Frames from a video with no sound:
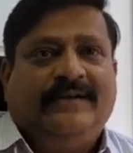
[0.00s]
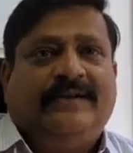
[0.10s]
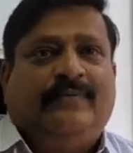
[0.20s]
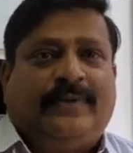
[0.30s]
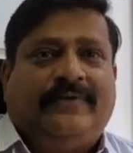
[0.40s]

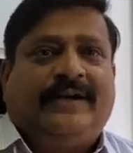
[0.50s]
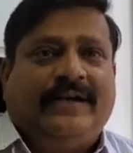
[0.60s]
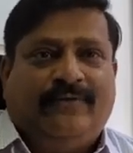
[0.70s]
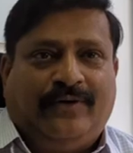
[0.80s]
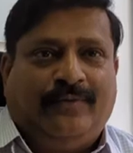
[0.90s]
a
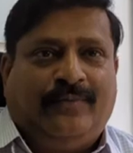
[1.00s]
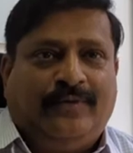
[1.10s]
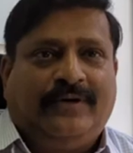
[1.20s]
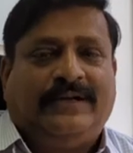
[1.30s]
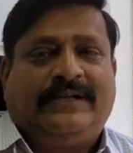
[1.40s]
privately owned
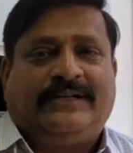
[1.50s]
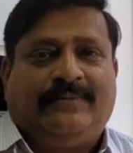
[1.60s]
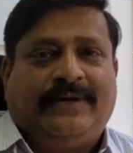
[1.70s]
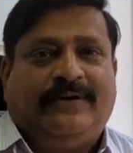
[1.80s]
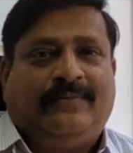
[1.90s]
port,
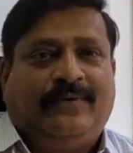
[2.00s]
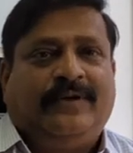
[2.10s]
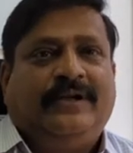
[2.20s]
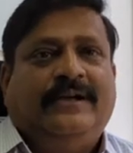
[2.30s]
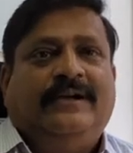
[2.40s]
Krishnapatnam port,